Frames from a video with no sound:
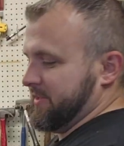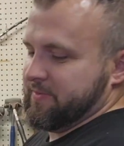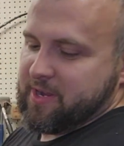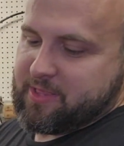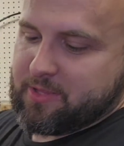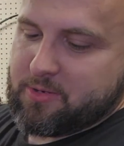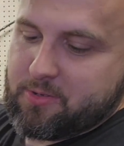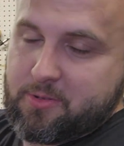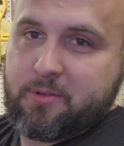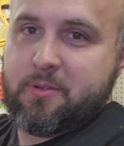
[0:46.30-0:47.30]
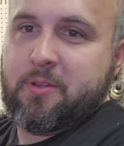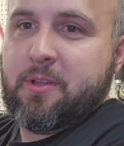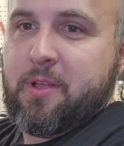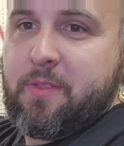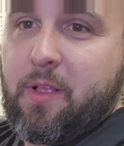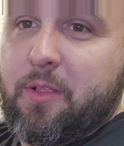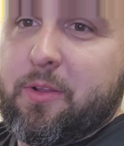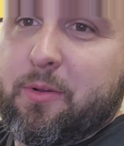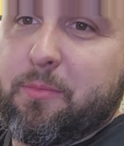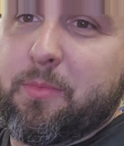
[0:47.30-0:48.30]
even got the little
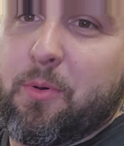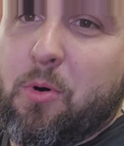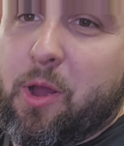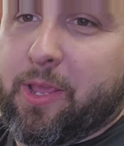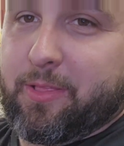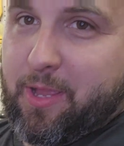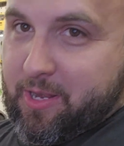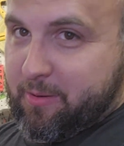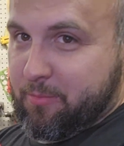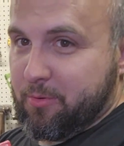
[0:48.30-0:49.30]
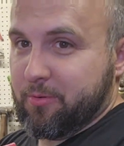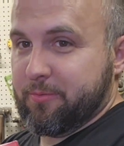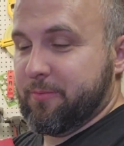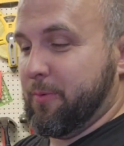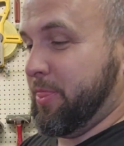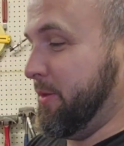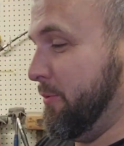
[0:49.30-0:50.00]
Milwaukee lightning bolt with the